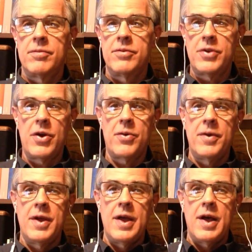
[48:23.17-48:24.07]
So
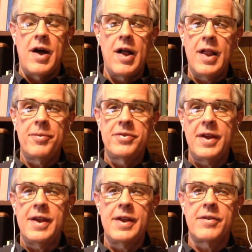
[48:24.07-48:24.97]
all I'm
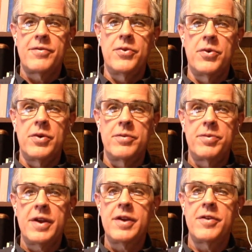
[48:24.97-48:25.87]
saying,
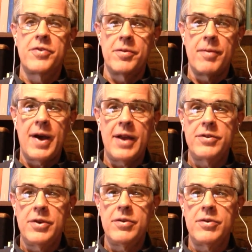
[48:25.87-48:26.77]
particularly for my
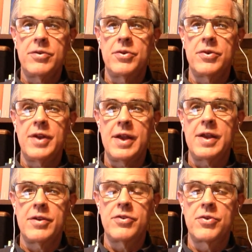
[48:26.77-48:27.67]
students who are
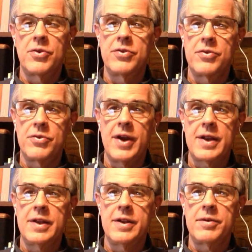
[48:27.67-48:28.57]
taking this course
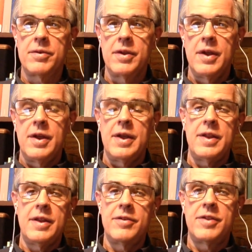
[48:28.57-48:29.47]
directly,
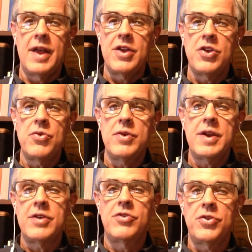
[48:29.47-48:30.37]
is that you
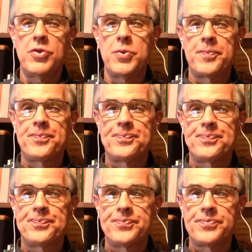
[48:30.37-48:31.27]
need to
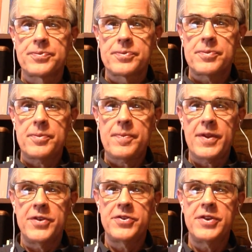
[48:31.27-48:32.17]

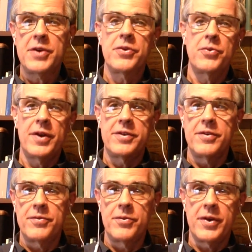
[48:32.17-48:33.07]
stick with
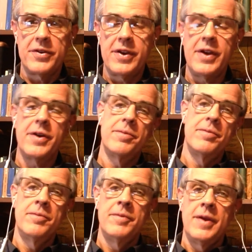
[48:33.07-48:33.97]
what's here,
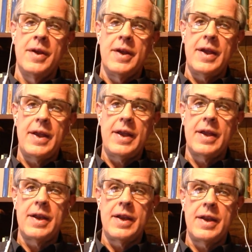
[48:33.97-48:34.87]

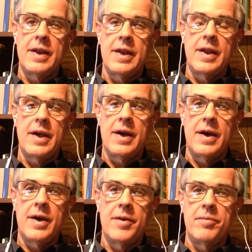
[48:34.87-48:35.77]
and
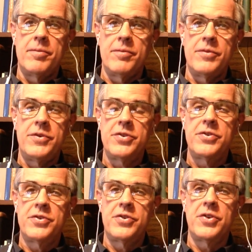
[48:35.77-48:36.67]

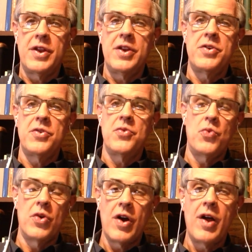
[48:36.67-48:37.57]
so that
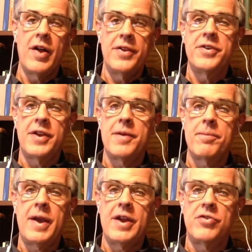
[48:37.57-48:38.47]
we're all on the same
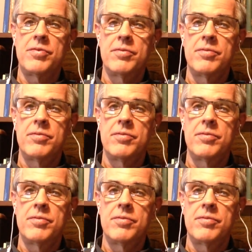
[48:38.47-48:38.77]
page.